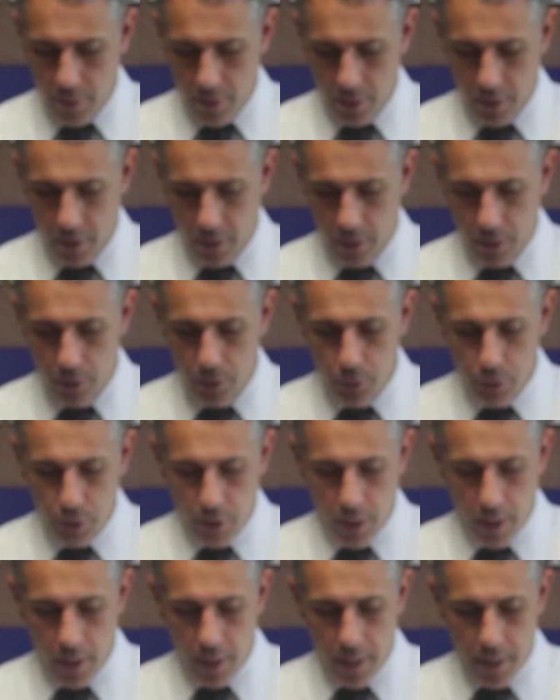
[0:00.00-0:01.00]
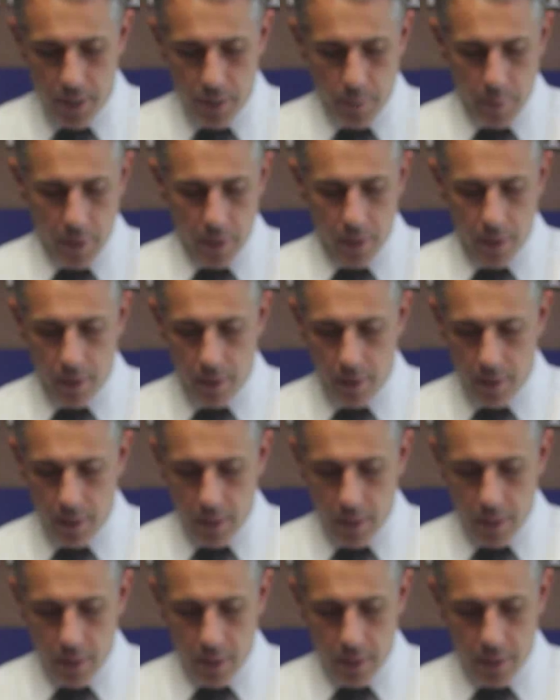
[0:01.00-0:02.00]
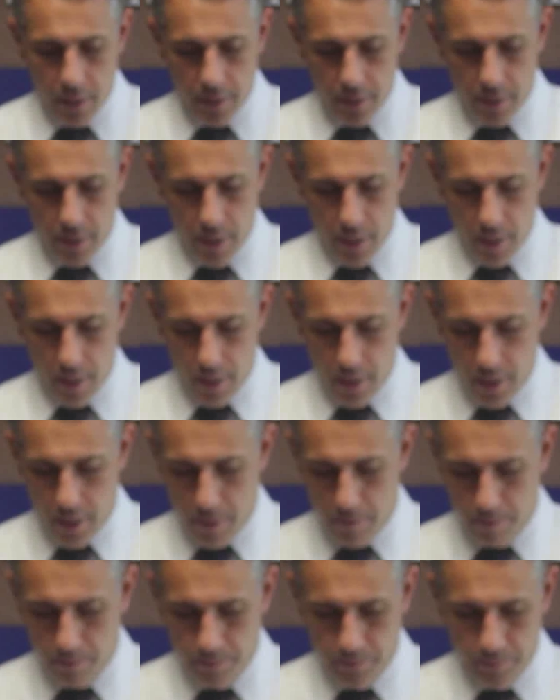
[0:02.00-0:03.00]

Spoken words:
our conclusion on HP. It's a,